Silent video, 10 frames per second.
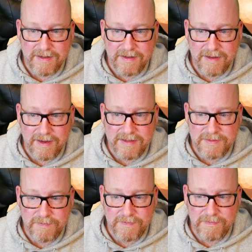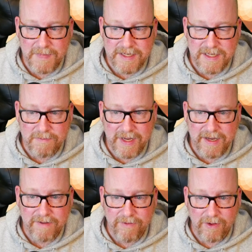it makes it
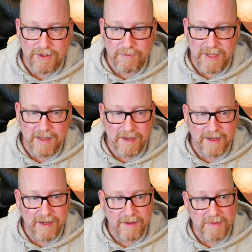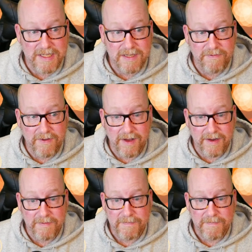meaningful to me, makes it fun.